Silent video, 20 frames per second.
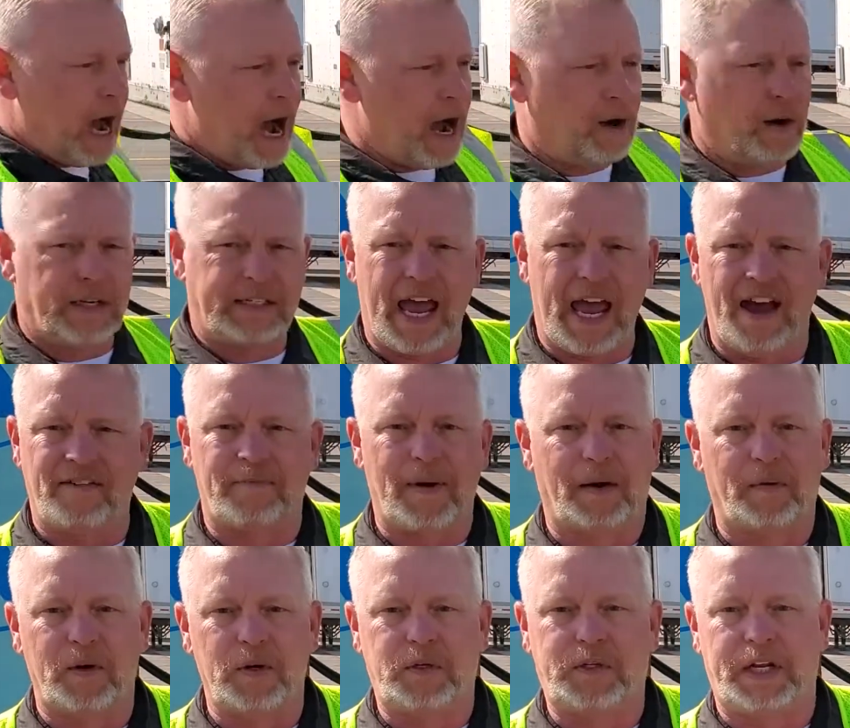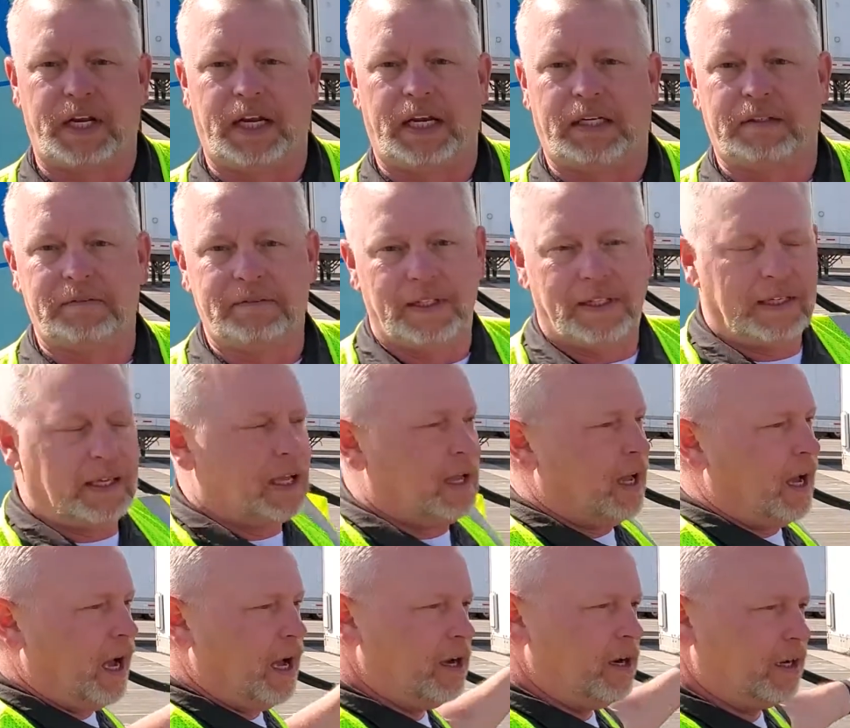I always have my routine.
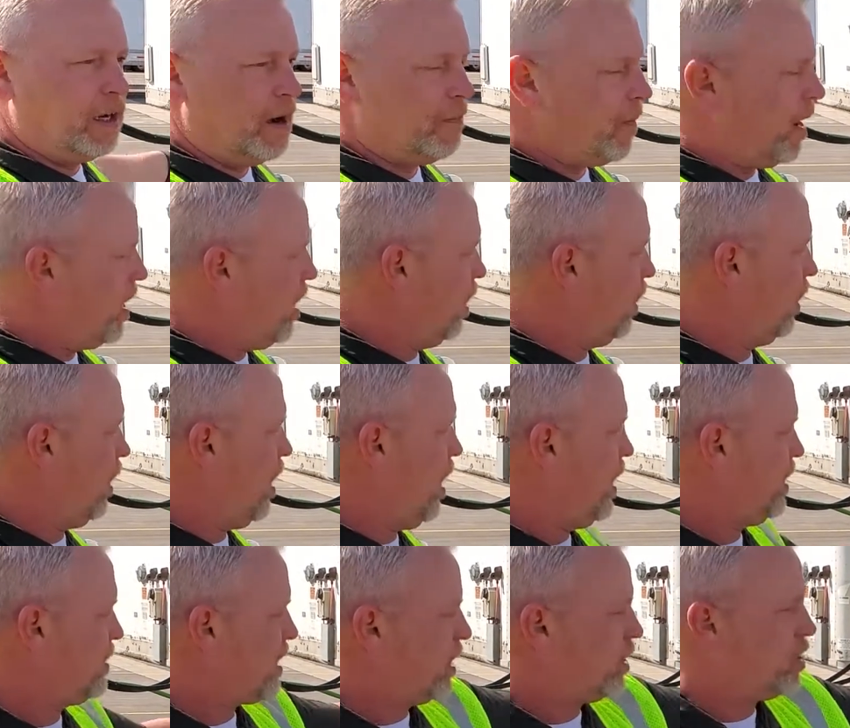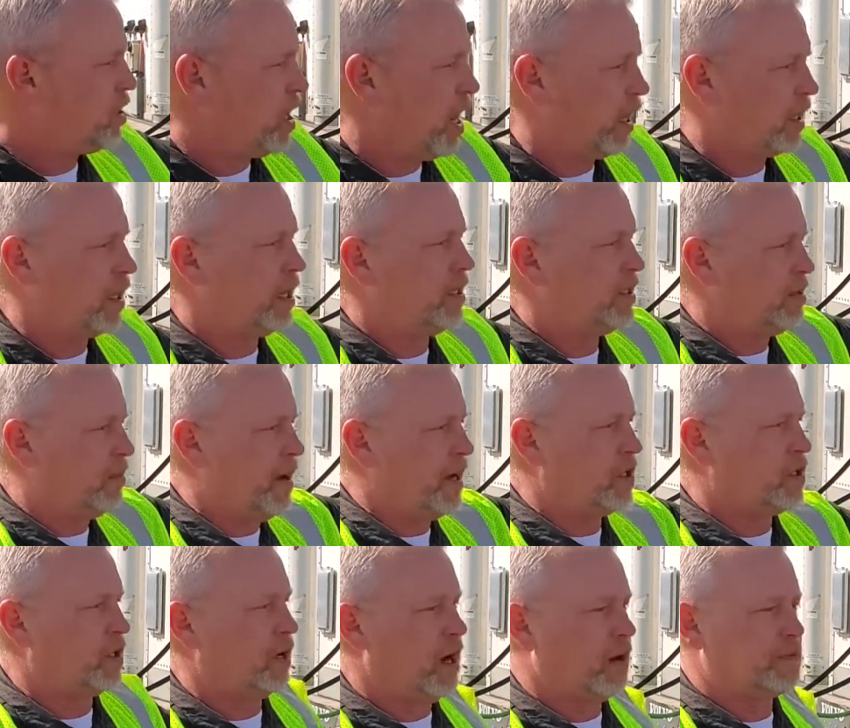I hook up my air lines, I check to make
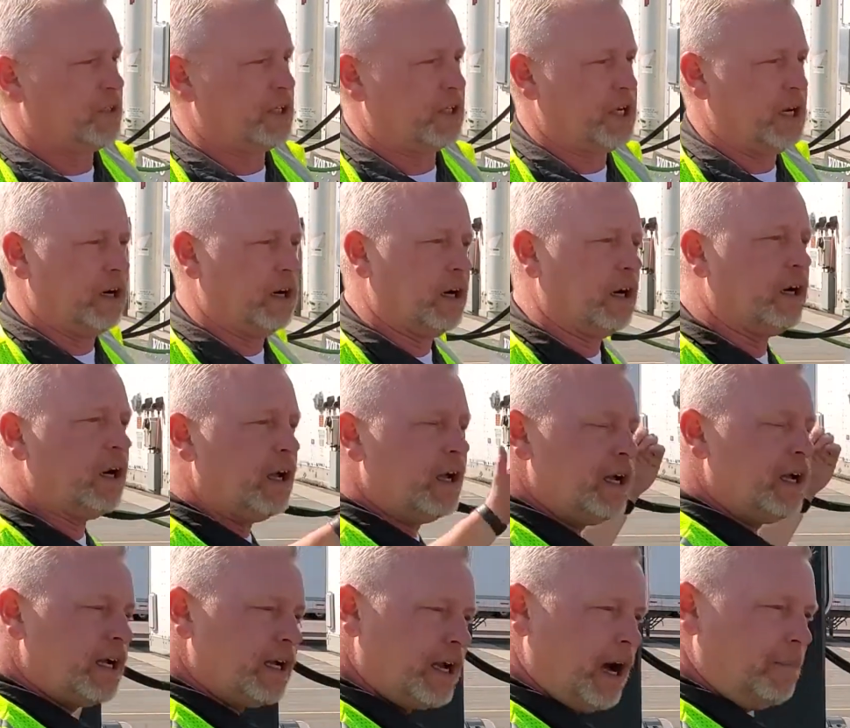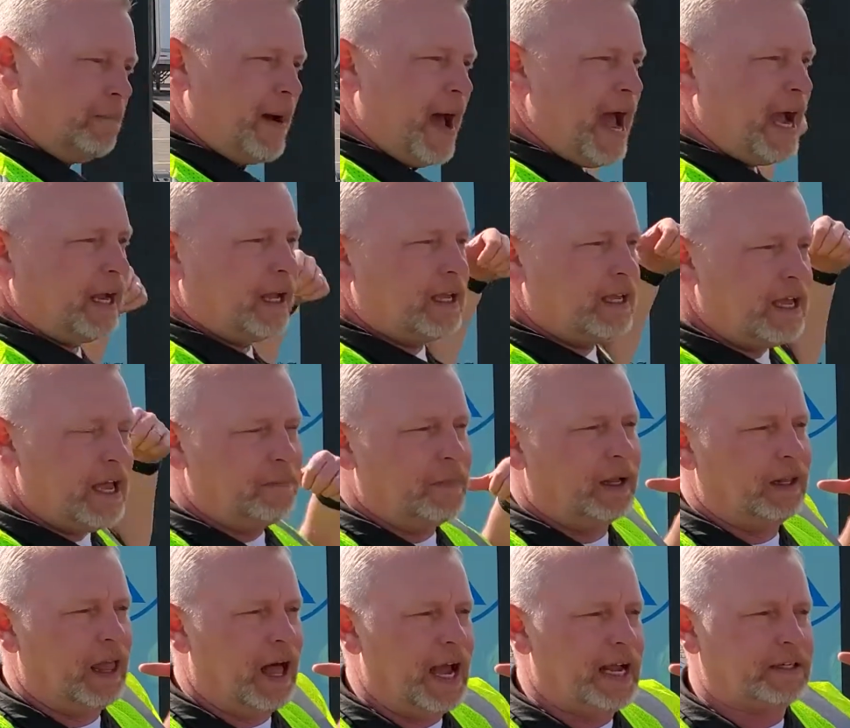sure I'm secure, come back, hit
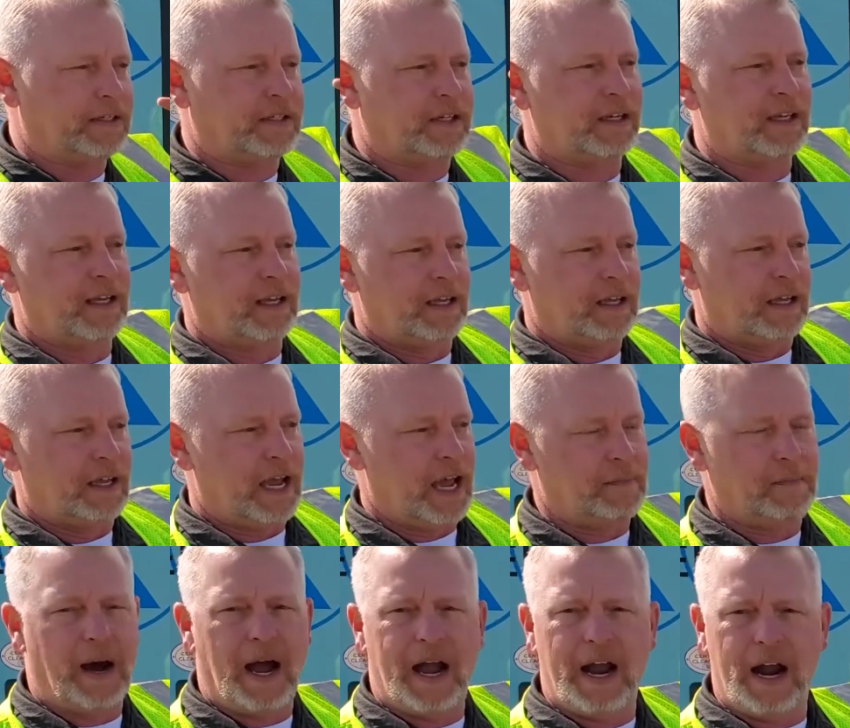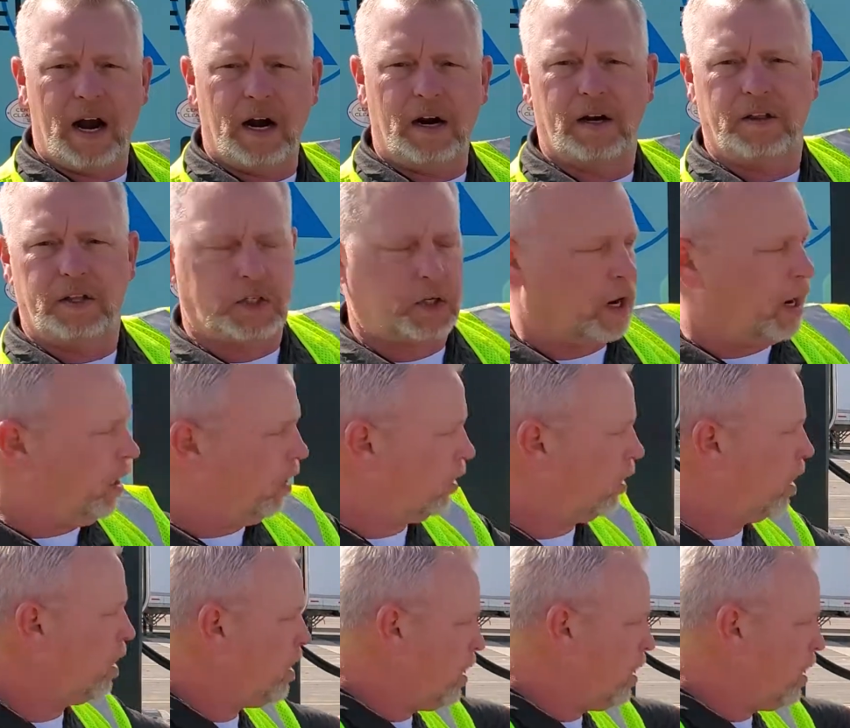my lights, hit my air to the trailer.